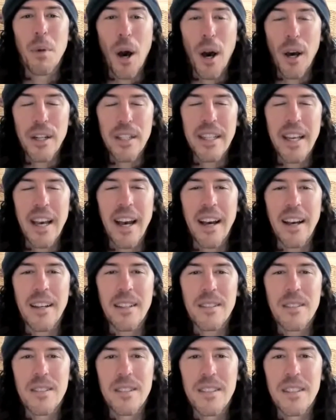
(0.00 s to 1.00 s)

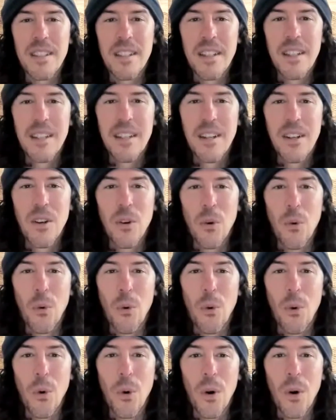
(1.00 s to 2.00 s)
podcast,
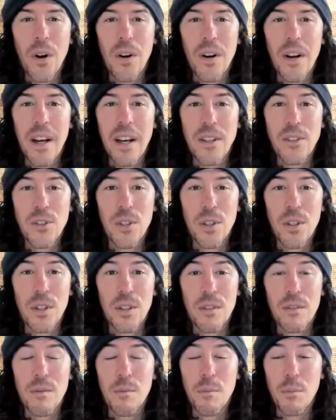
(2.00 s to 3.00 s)
or as
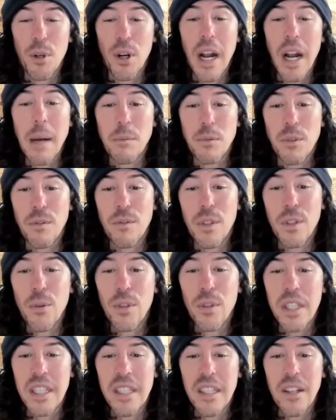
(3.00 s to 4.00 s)
you're perhaps
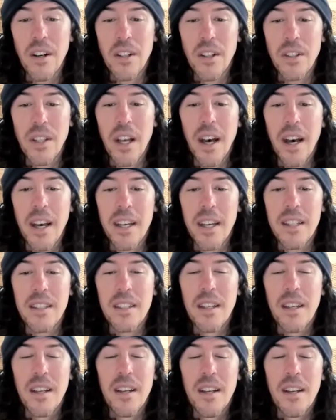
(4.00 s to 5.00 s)
viewing it
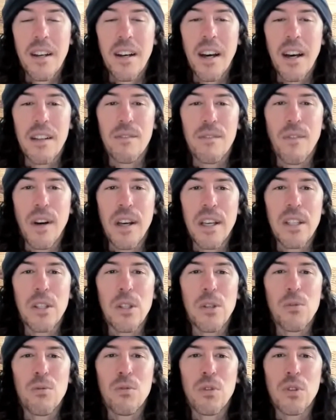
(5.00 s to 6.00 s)
online, I invite
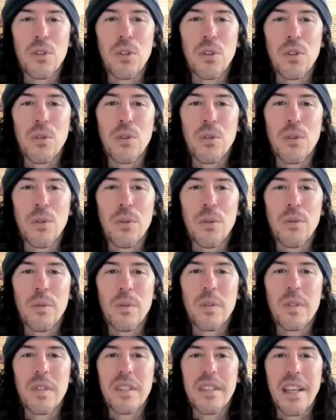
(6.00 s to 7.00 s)
you to
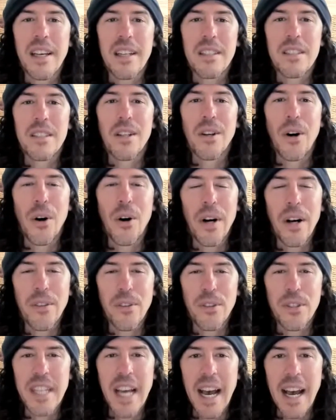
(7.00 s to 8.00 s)
set all
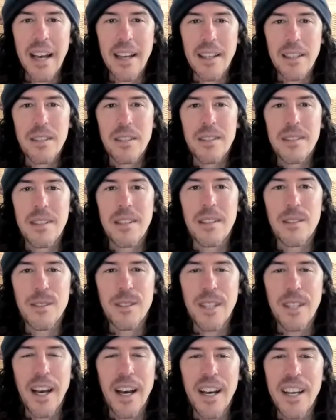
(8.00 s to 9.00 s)
other tasks
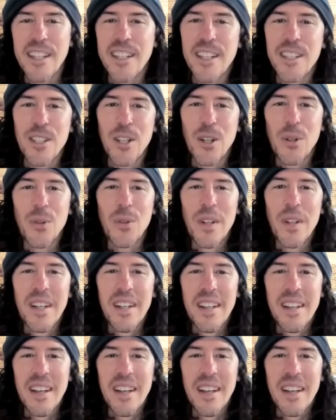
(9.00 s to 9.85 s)
aside. I know